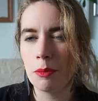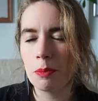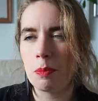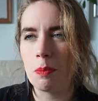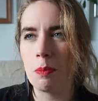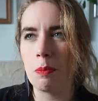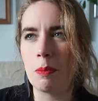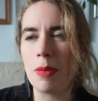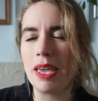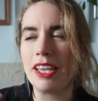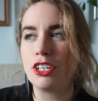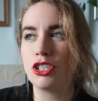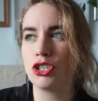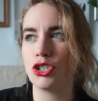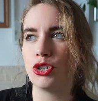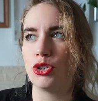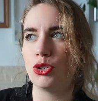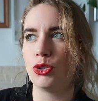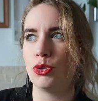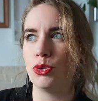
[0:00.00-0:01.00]

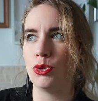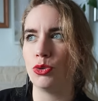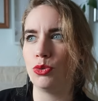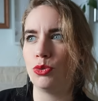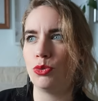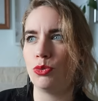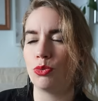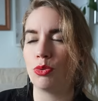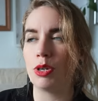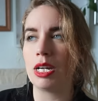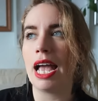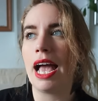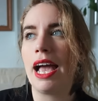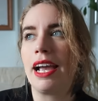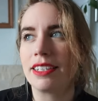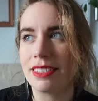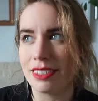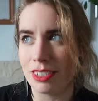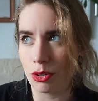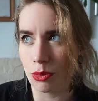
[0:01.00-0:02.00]
makes you
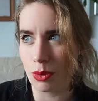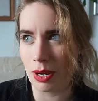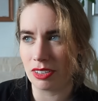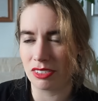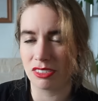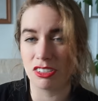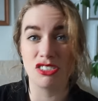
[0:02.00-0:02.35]
react in a way,